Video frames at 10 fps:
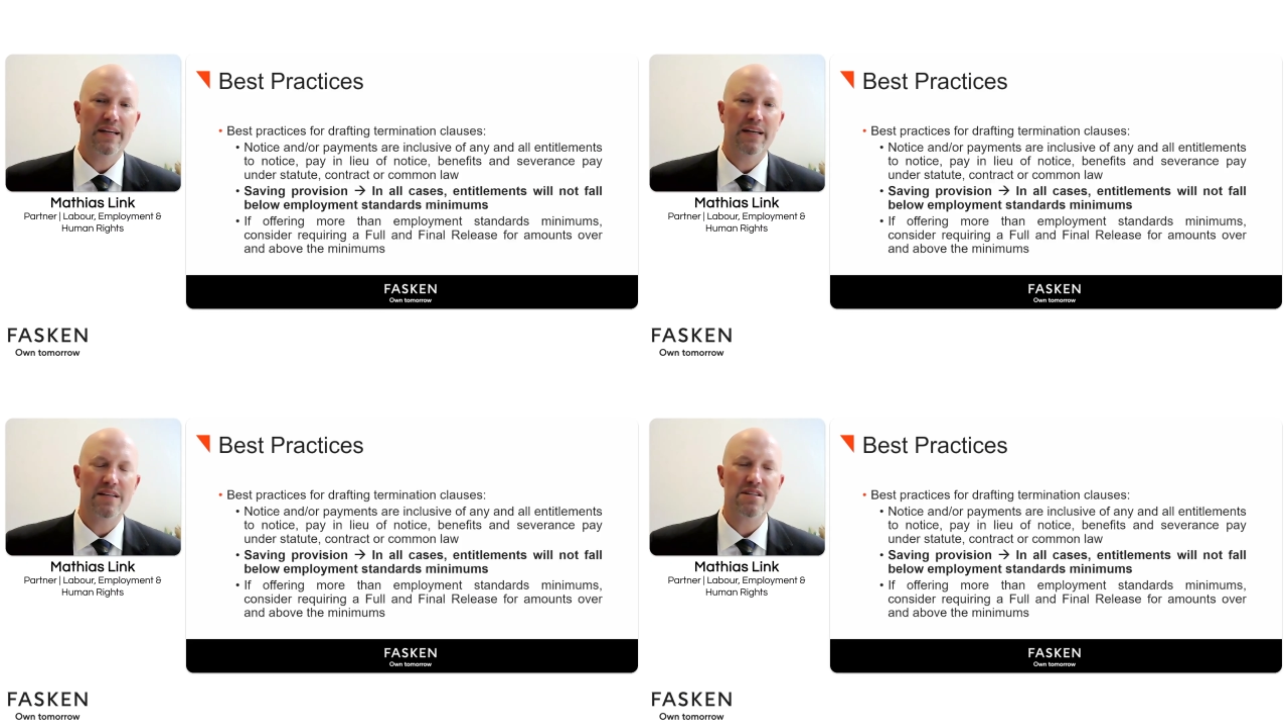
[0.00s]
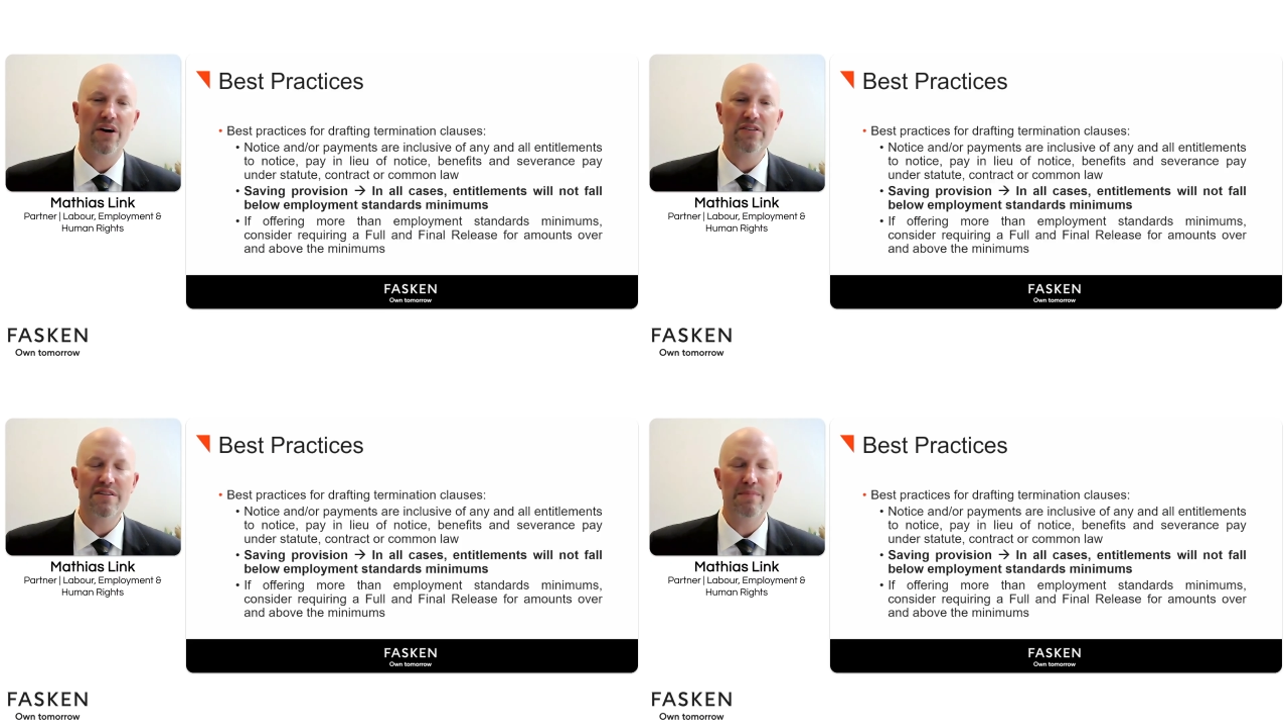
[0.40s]
is
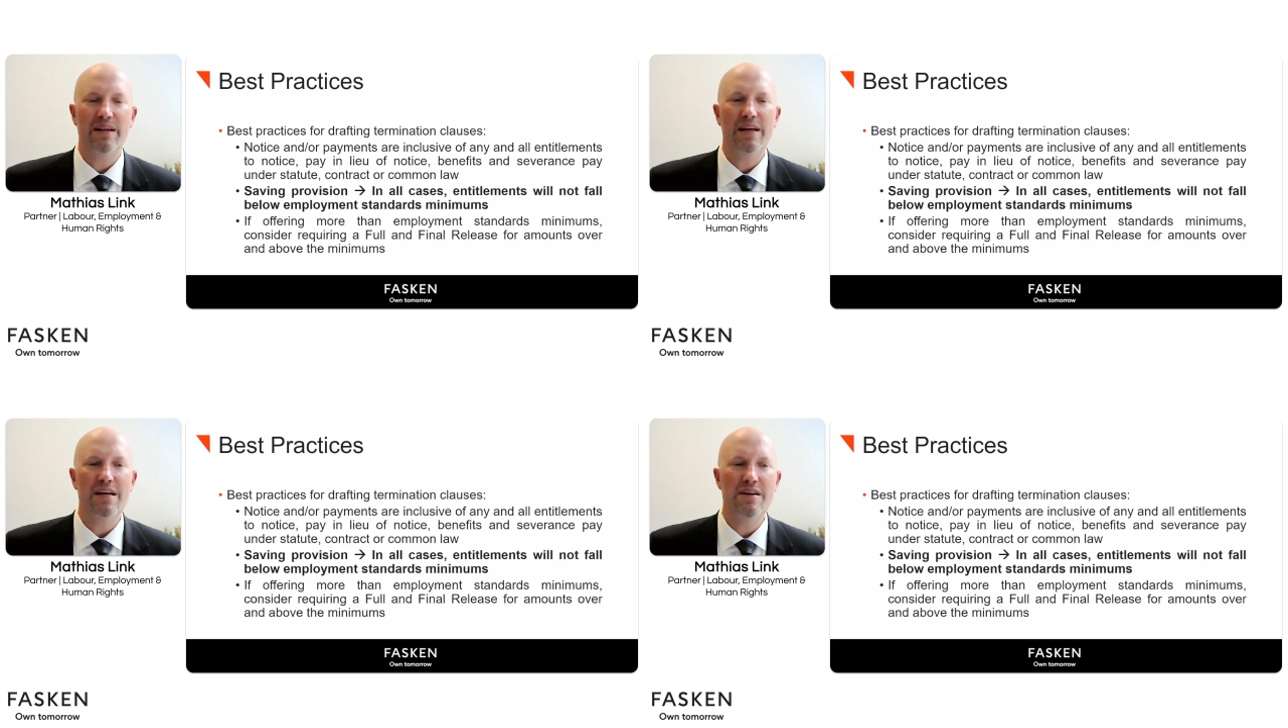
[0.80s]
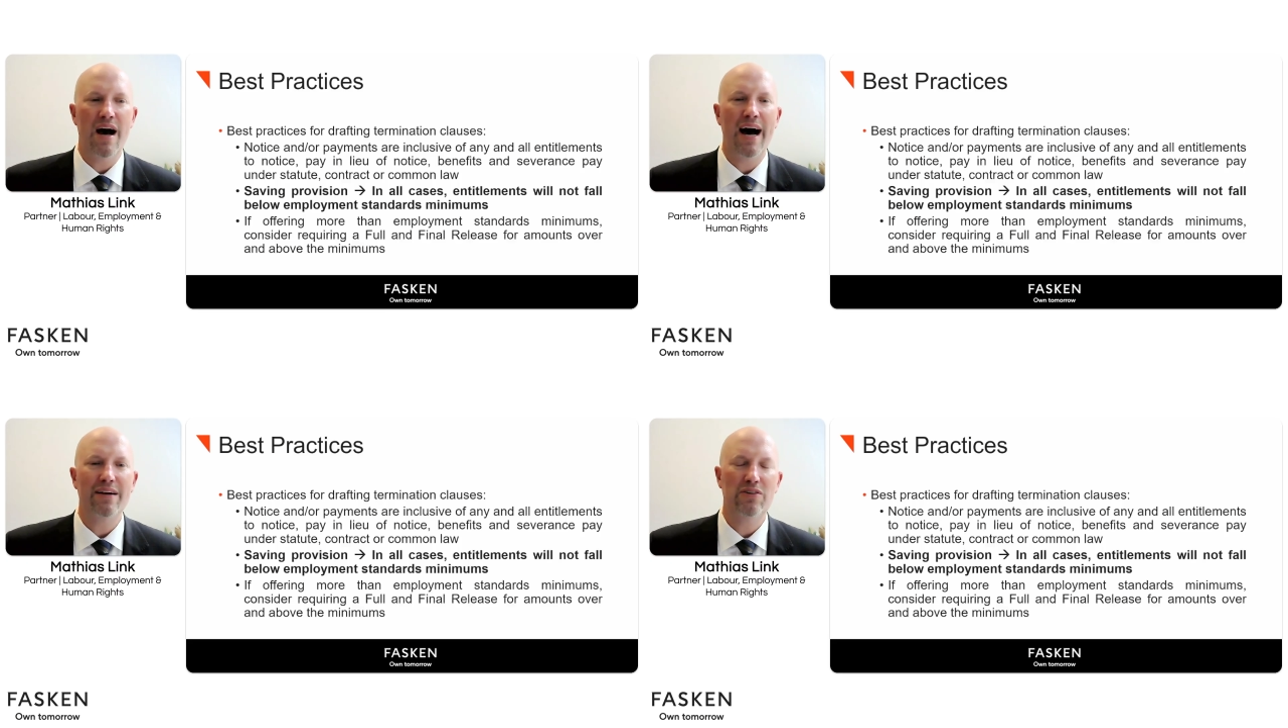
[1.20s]
ultimately
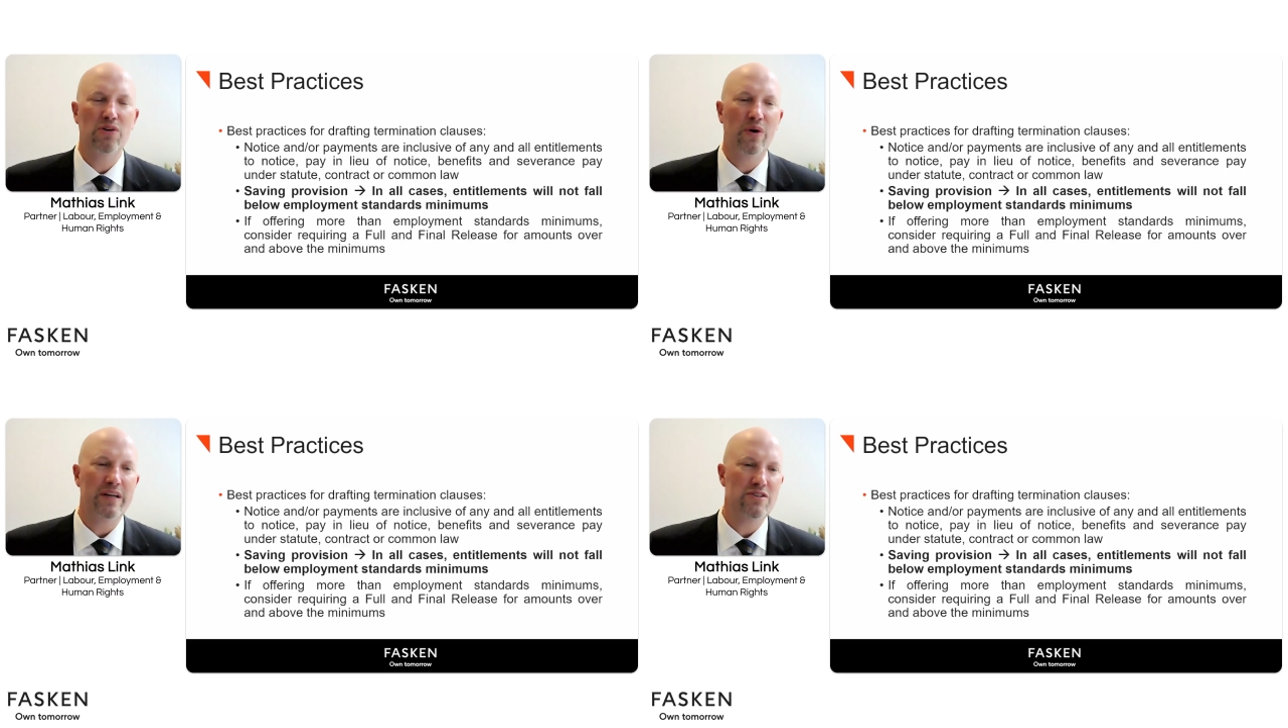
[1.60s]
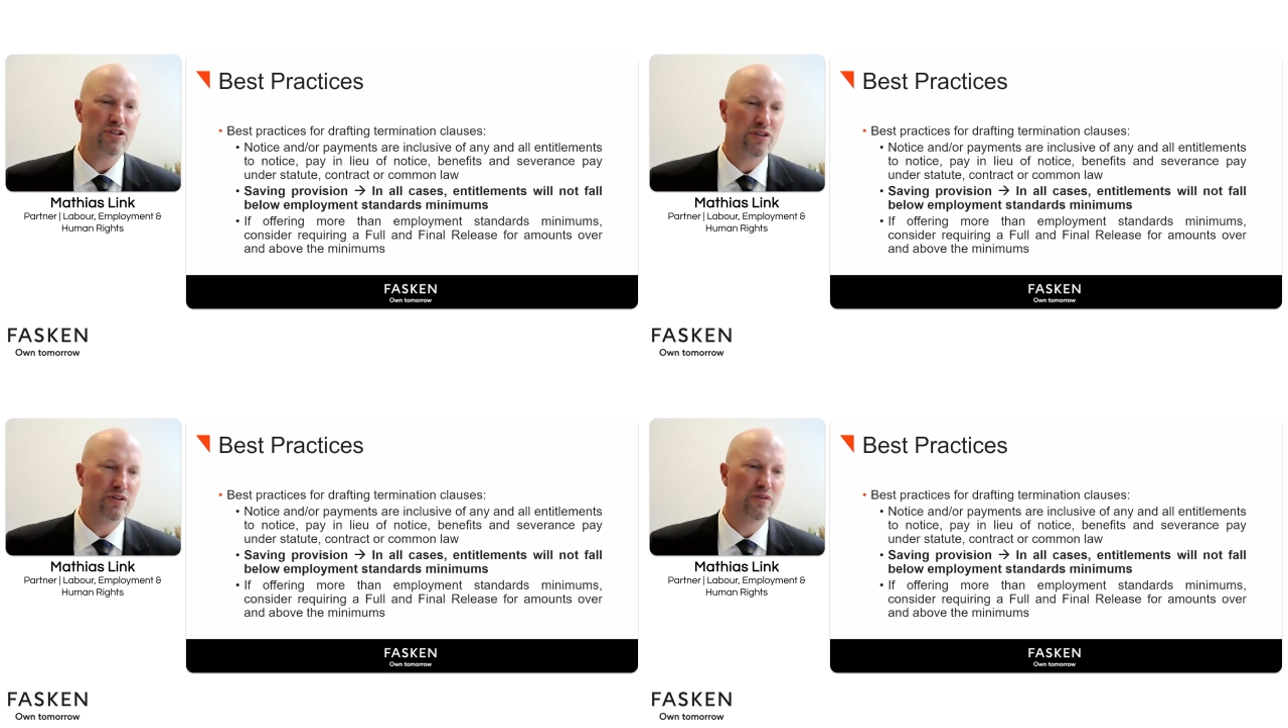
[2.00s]
not going
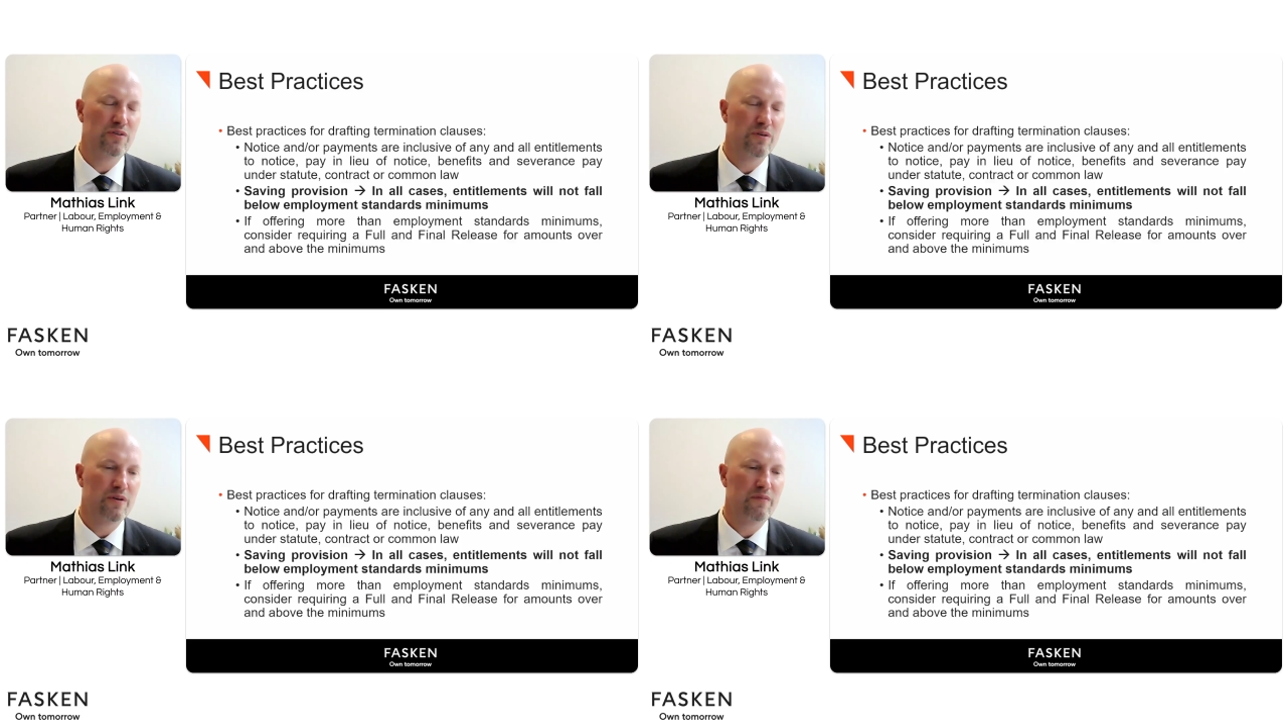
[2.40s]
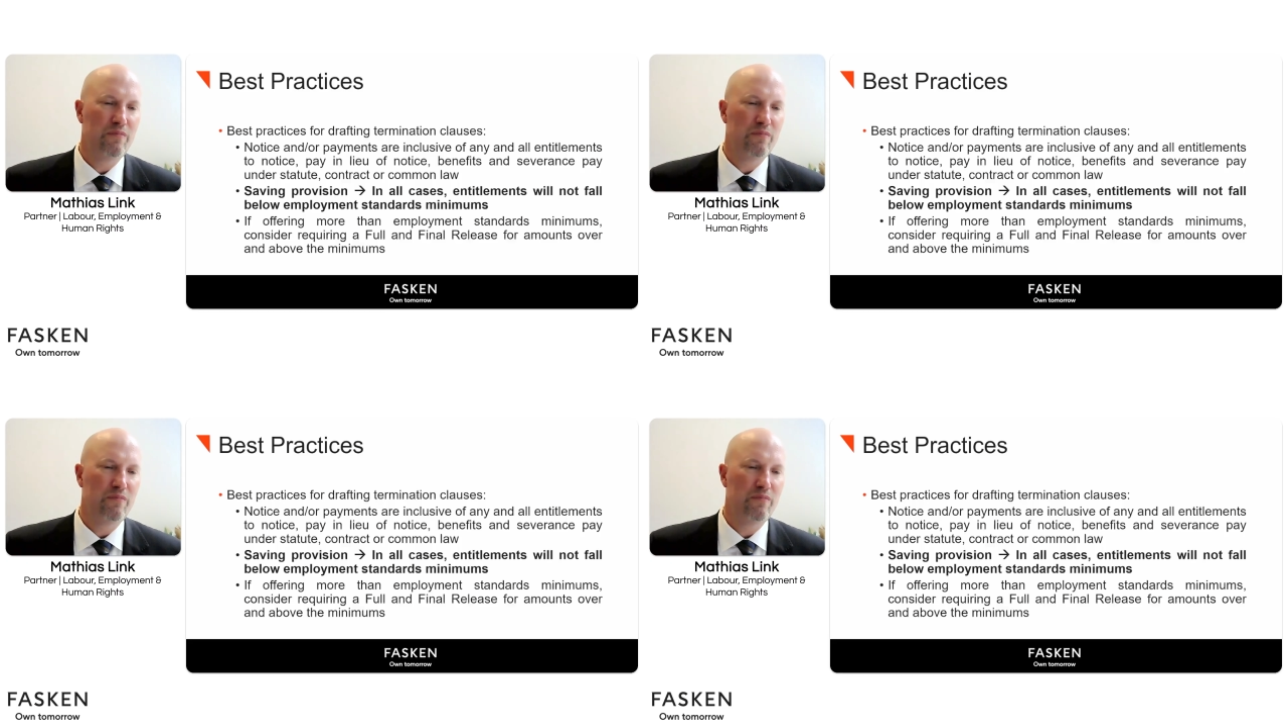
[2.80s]
to